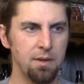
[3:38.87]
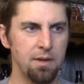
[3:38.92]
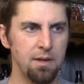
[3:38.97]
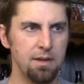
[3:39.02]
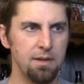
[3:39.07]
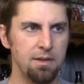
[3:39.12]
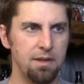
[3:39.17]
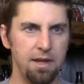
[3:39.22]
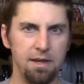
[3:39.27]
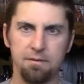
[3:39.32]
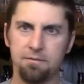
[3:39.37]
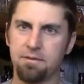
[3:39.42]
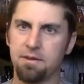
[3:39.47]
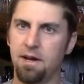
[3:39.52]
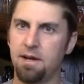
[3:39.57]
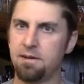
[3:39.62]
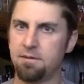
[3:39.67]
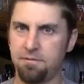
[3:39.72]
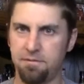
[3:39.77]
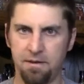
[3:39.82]
they've
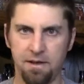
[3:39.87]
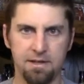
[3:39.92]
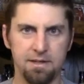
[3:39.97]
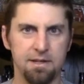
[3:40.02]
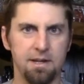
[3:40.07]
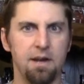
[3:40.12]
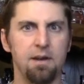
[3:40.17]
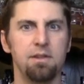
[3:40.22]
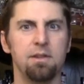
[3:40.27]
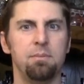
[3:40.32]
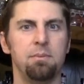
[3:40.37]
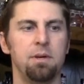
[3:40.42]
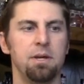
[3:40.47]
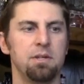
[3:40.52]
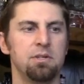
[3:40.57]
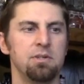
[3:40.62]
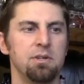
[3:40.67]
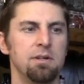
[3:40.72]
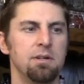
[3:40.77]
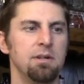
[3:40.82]
kind of faded out of the
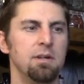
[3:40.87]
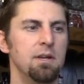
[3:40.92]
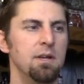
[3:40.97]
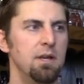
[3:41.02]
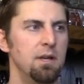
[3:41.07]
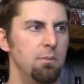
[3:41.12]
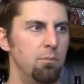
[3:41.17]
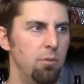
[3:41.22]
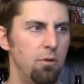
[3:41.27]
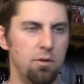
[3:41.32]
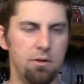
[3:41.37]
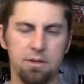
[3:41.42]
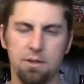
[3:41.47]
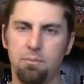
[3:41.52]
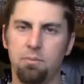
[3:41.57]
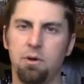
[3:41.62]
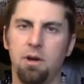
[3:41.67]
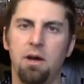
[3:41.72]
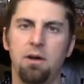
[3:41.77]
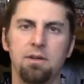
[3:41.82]
picture. More of the
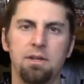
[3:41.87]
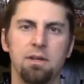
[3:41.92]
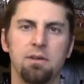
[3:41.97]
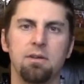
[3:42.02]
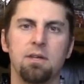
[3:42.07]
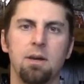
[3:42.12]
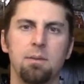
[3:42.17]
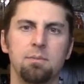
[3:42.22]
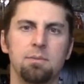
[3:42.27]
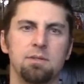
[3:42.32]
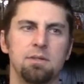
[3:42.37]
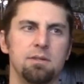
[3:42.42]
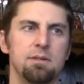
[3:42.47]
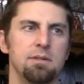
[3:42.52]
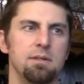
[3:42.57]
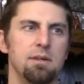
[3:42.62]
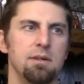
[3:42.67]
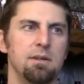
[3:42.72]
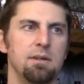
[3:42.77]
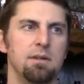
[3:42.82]
brown ale comes
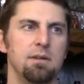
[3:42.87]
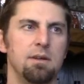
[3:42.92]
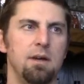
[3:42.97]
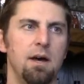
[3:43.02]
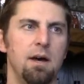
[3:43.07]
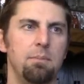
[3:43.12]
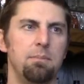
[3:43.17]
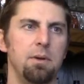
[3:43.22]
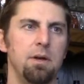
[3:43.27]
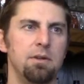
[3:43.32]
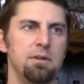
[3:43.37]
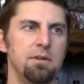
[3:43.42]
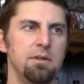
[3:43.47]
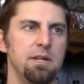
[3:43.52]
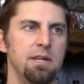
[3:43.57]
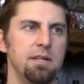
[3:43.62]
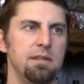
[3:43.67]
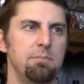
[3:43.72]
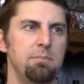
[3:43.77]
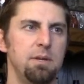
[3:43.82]
up
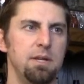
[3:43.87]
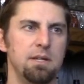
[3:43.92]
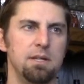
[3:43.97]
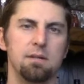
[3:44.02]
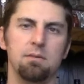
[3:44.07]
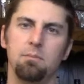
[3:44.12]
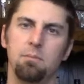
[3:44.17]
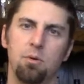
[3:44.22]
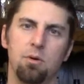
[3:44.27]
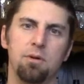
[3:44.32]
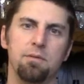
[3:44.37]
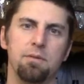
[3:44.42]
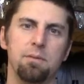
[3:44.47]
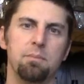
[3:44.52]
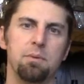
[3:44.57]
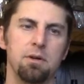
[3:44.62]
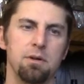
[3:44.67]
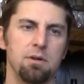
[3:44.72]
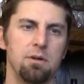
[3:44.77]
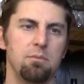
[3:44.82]
underneath, being more of
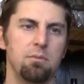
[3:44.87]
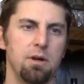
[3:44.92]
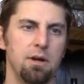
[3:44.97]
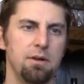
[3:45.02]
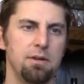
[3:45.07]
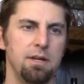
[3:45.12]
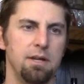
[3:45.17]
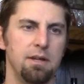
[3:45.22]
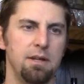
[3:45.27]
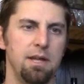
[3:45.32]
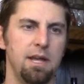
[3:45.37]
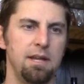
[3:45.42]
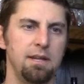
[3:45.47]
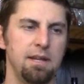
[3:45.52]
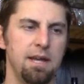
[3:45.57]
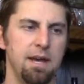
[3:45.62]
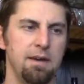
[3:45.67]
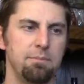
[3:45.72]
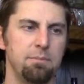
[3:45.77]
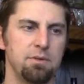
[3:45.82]
imperial brown ale,
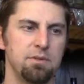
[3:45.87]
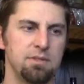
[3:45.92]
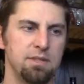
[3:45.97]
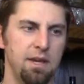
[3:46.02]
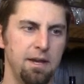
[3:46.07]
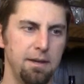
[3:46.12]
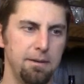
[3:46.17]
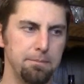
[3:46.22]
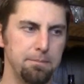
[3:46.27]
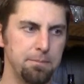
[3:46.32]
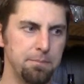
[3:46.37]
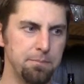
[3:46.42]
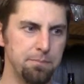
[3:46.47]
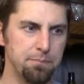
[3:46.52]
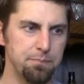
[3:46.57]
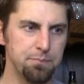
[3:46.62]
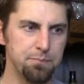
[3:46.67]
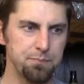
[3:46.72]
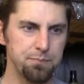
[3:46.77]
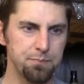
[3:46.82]
8.5%.
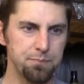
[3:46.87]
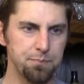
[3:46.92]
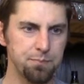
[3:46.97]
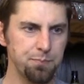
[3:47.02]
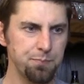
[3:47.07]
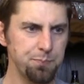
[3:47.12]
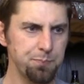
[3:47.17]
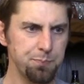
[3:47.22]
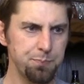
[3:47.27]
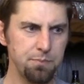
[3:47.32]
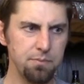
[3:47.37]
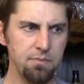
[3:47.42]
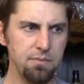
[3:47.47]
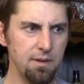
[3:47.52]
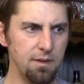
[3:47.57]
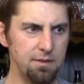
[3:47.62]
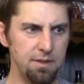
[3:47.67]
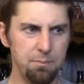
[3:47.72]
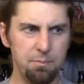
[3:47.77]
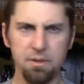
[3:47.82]

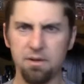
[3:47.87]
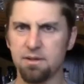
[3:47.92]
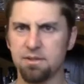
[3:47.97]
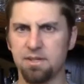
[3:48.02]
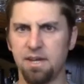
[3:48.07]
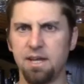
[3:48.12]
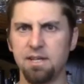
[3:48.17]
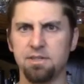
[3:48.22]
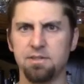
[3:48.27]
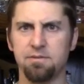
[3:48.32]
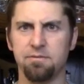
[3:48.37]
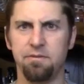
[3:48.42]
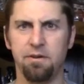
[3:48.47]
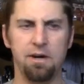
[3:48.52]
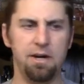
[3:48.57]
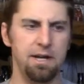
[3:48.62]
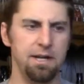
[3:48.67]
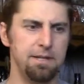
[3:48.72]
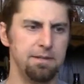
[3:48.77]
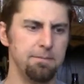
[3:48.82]
The beer is aged
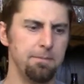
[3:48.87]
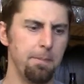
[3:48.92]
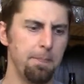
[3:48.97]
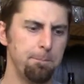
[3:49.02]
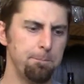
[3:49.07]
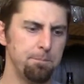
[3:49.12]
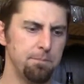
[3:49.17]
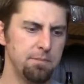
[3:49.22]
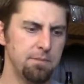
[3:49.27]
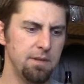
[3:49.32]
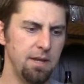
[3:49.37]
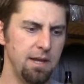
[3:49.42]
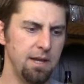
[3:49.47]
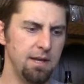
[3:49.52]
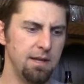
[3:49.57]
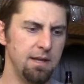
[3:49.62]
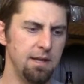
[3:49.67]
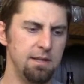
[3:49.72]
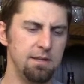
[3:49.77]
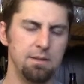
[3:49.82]
fine,
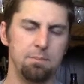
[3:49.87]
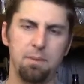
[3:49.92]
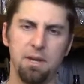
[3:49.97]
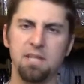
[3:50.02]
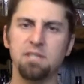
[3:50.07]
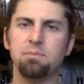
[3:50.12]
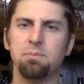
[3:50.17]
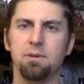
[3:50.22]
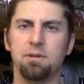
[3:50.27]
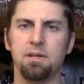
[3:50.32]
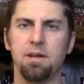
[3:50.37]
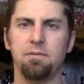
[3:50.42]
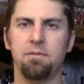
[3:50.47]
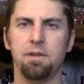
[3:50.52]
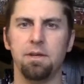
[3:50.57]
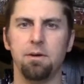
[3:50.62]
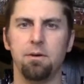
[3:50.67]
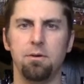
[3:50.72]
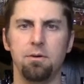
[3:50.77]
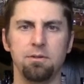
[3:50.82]
and the base beer
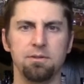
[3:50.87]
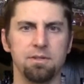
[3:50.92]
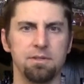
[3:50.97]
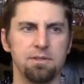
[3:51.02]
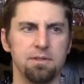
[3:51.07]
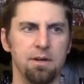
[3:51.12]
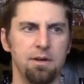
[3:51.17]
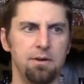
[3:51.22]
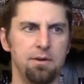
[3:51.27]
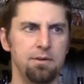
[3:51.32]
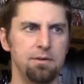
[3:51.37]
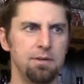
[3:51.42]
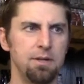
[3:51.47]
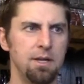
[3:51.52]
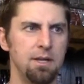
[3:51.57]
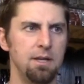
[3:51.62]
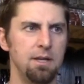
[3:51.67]
definitely holds its own